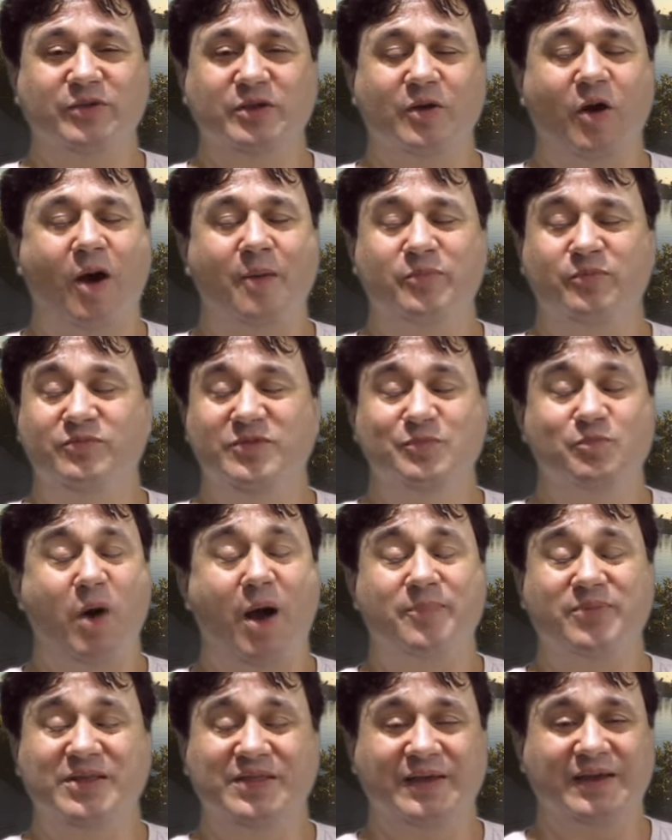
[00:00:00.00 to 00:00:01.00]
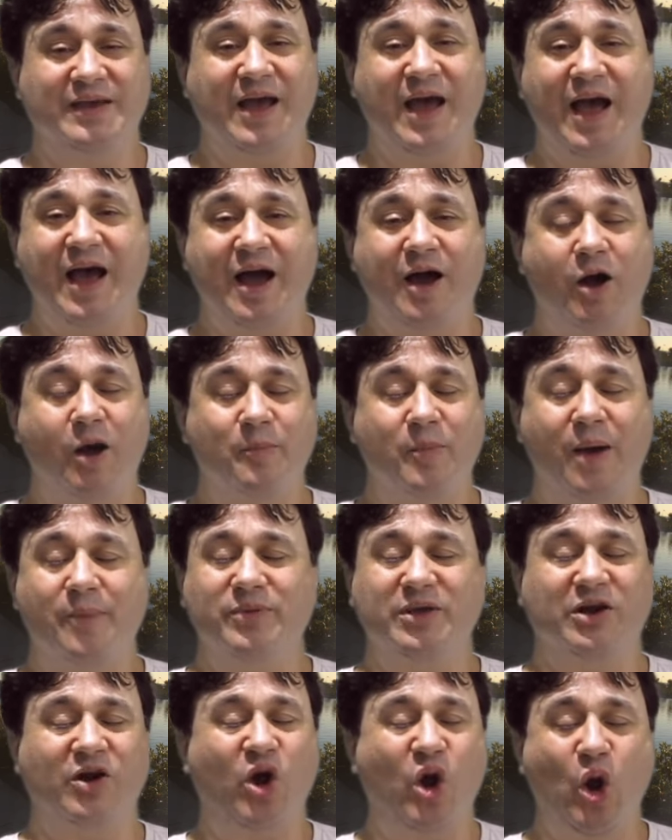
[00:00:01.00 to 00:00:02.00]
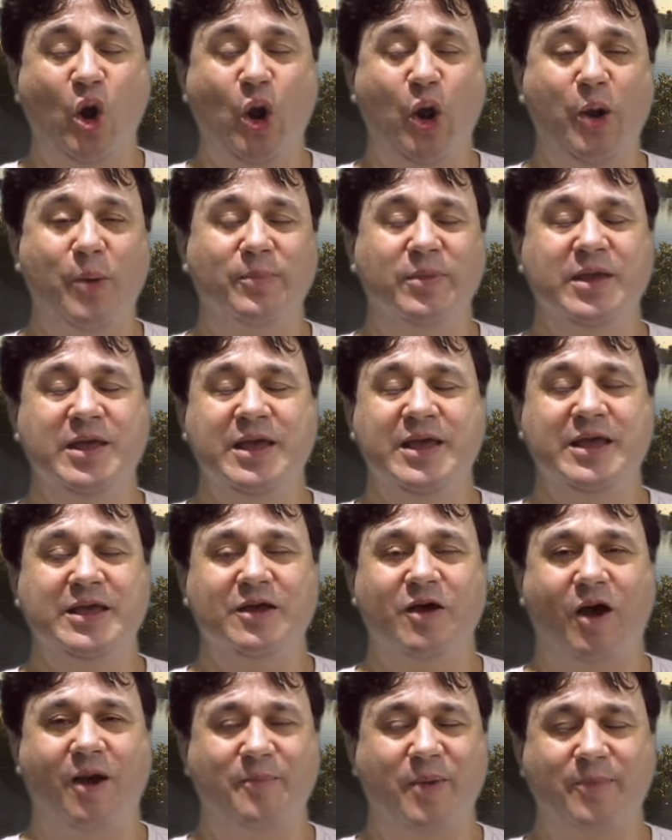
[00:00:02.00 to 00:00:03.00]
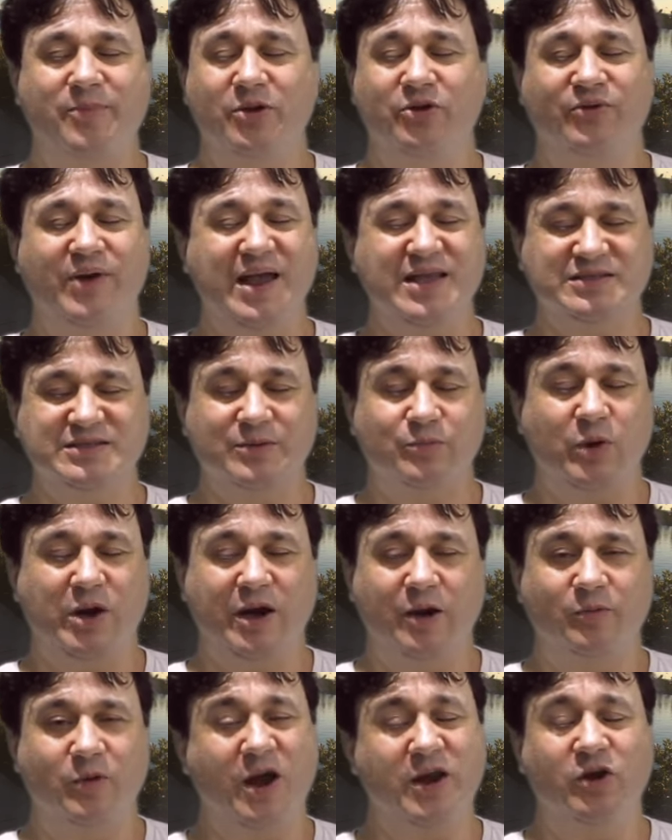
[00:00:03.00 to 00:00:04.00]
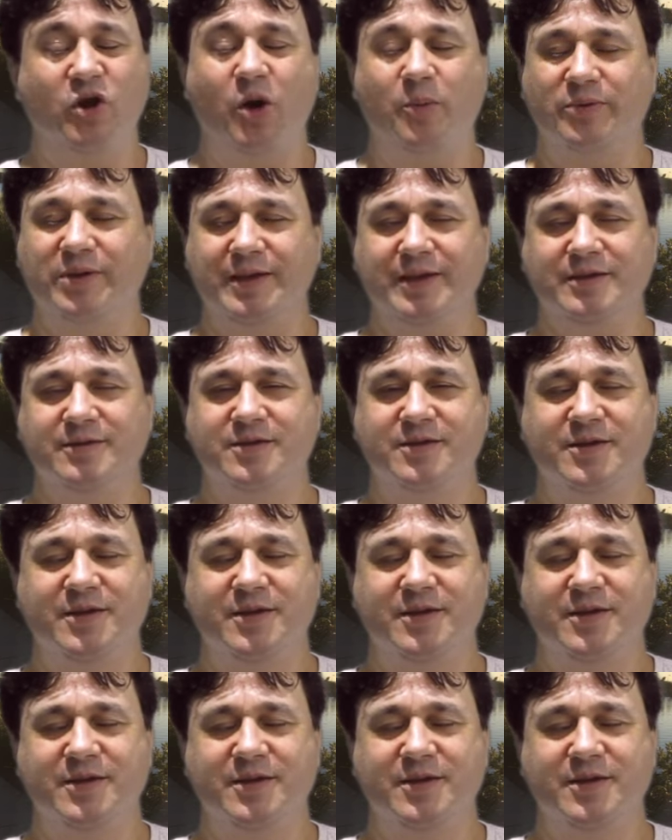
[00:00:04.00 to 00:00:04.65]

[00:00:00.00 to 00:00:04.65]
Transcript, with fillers: You, I, you, might be in the car, I might be at home, I might be around someone, I might not be.